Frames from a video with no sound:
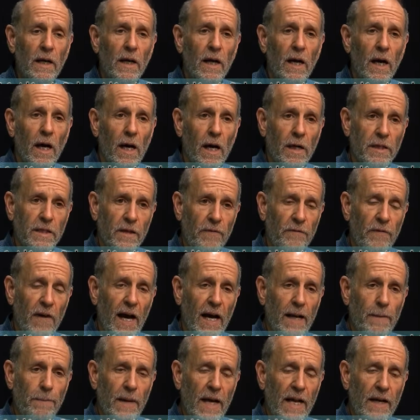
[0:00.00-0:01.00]
uh,
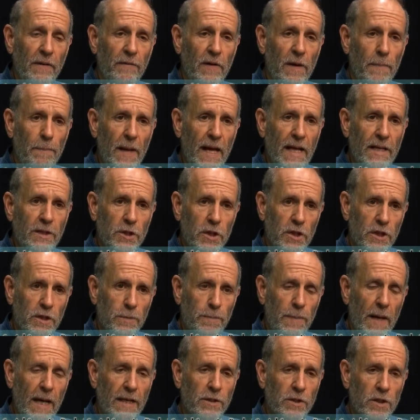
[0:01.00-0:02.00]
defined benefit pensions,
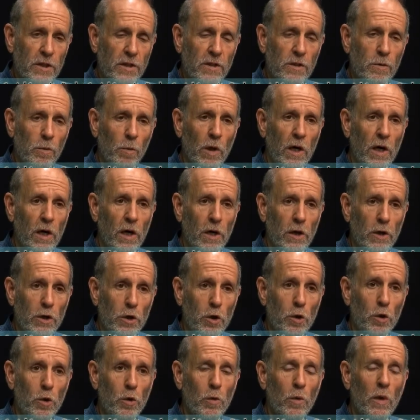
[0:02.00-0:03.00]
pensions where
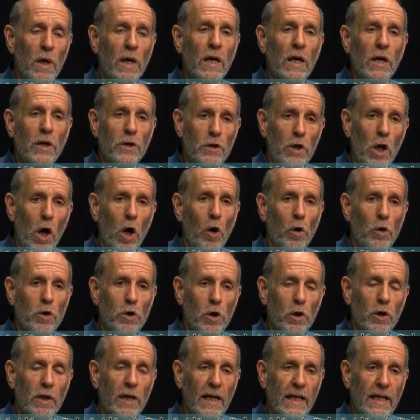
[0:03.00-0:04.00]
you know
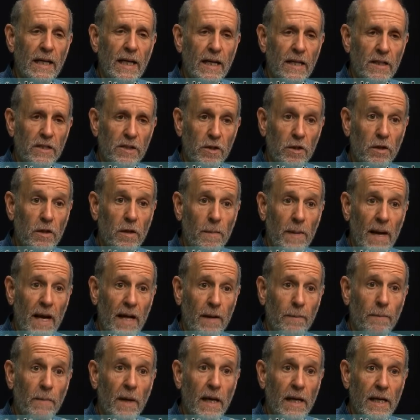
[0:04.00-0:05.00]
you're going to get a certain amount
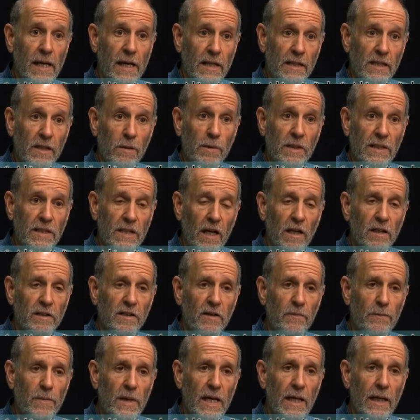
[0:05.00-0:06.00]
of money as a result
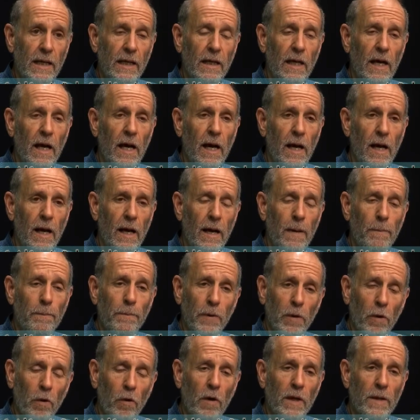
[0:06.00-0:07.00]
of being uh,
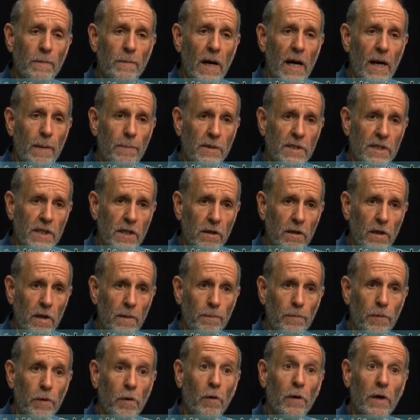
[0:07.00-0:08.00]
employed by a particular
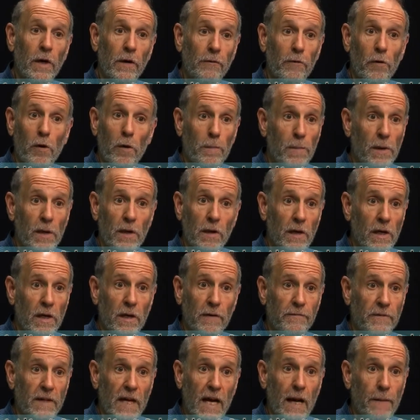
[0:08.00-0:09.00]
employer for a period
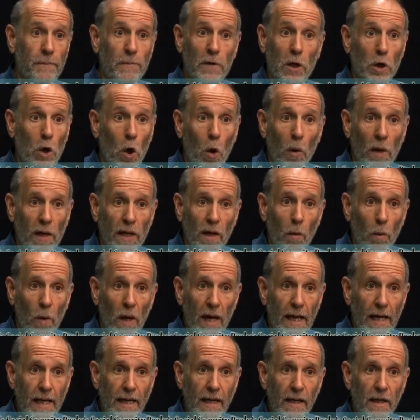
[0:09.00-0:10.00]
of time, they're going
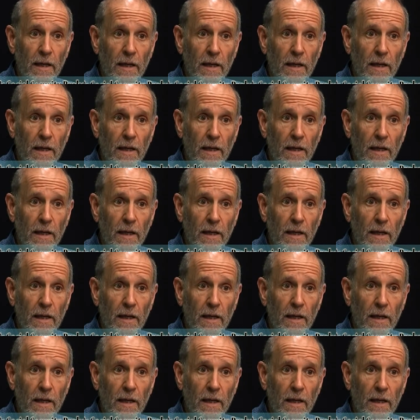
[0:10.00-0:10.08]
away.